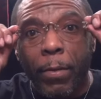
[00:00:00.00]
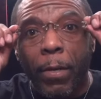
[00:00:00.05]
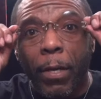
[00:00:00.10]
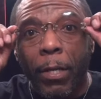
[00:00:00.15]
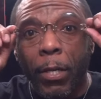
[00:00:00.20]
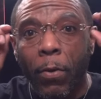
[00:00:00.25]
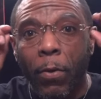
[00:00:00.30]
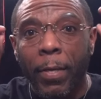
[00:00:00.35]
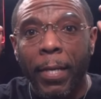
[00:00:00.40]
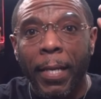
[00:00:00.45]

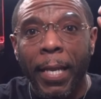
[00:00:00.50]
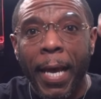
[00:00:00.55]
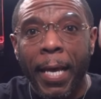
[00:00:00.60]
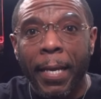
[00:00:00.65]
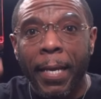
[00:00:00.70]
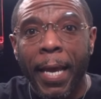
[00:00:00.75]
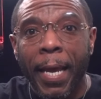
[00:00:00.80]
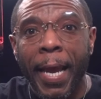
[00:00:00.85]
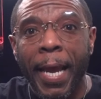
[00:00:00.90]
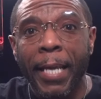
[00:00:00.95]
along the
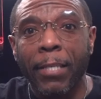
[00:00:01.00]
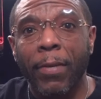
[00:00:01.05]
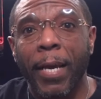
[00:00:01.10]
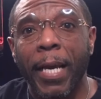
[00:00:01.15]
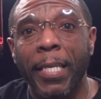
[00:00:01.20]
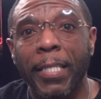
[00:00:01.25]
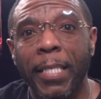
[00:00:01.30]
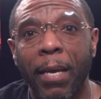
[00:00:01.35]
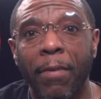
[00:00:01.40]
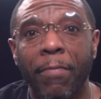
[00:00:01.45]
line of AIDS or
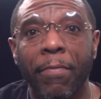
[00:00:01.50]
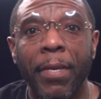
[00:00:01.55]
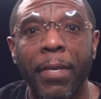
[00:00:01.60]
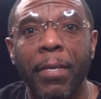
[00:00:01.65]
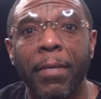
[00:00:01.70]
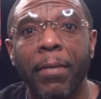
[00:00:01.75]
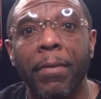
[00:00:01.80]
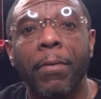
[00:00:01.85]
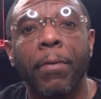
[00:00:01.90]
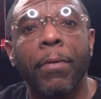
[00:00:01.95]
HIV.